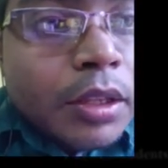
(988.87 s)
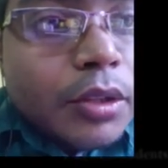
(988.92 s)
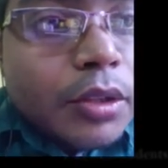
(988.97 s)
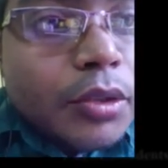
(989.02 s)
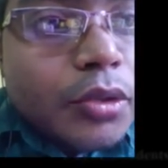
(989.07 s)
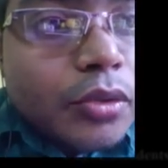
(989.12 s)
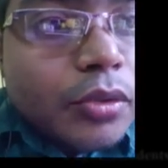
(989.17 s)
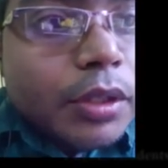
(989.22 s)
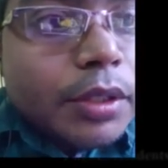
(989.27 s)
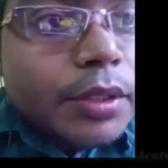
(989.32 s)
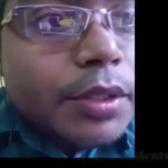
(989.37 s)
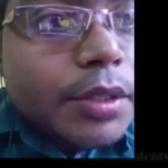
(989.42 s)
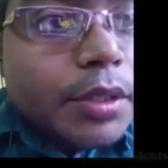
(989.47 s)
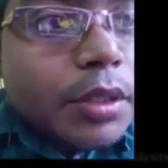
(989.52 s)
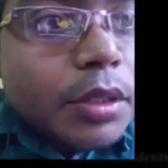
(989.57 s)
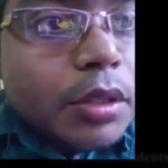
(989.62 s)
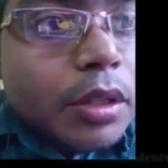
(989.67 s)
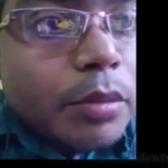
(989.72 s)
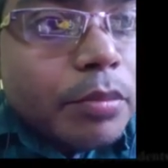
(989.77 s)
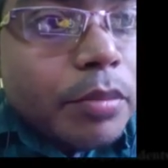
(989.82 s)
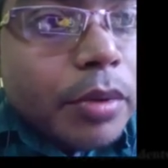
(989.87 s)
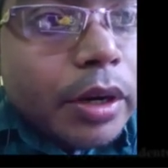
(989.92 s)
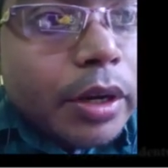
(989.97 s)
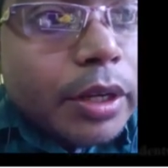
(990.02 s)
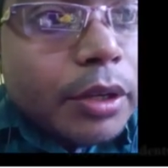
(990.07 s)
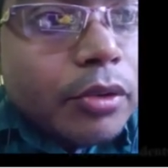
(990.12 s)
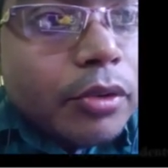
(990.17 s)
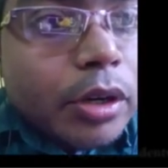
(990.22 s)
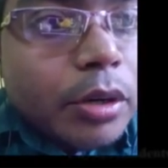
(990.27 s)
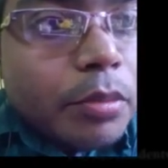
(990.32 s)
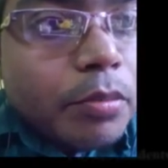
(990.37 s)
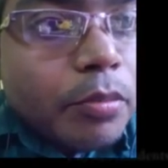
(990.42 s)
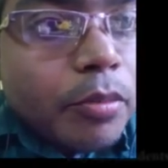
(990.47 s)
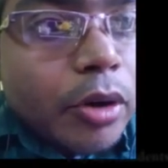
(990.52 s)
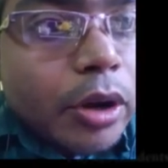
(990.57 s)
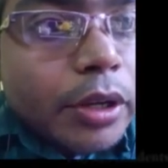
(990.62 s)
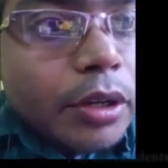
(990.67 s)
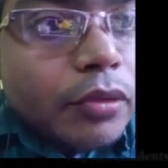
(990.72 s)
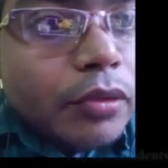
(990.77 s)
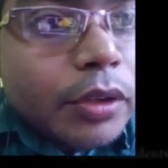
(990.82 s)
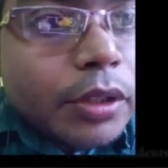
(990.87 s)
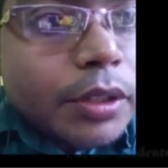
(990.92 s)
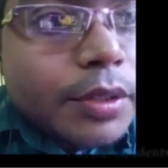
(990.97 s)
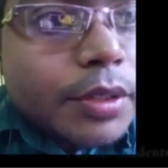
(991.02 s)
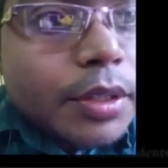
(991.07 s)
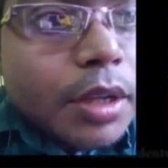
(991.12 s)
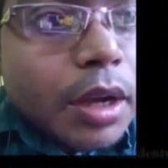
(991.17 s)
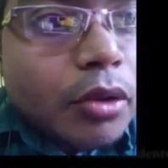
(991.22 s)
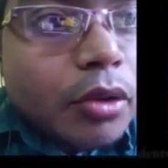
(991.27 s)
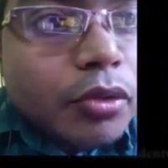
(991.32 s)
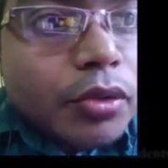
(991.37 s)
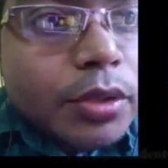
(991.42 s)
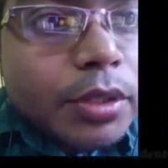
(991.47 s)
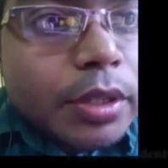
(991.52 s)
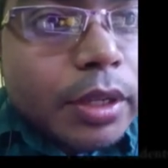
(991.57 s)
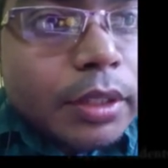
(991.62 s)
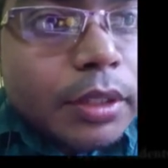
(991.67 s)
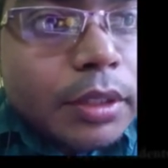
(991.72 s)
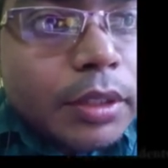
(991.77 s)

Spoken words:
So this is the particular point which is outside